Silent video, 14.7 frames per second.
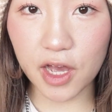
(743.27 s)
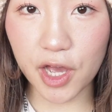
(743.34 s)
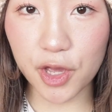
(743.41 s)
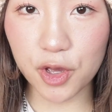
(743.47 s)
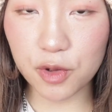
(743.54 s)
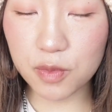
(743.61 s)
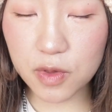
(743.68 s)
I
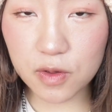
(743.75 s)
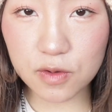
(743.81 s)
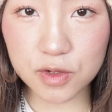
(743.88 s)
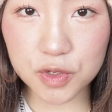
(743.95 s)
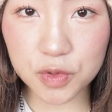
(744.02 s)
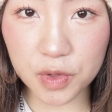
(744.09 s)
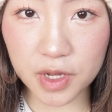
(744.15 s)
hope you
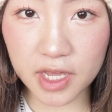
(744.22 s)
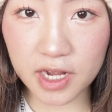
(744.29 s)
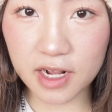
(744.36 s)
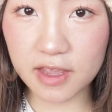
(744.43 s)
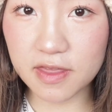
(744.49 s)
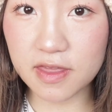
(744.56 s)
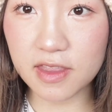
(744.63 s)

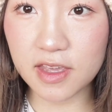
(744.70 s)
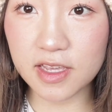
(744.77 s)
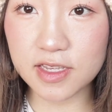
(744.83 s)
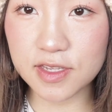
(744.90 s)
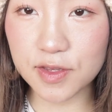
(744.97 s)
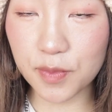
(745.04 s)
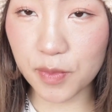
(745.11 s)
enjoyed
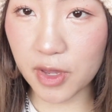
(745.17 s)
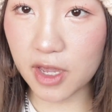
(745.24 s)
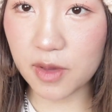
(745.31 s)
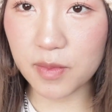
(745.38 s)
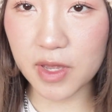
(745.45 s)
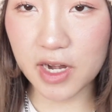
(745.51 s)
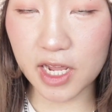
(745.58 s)
this
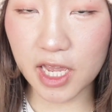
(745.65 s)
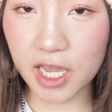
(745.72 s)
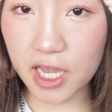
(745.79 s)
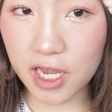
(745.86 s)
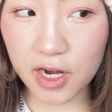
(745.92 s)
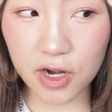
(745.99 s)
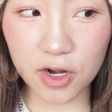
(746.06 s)
makeup and
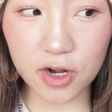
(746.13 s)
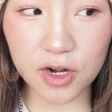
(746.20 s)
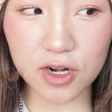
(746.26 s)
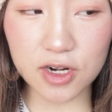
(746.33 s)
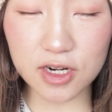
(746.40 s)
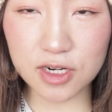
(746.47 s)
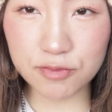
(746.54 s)
hair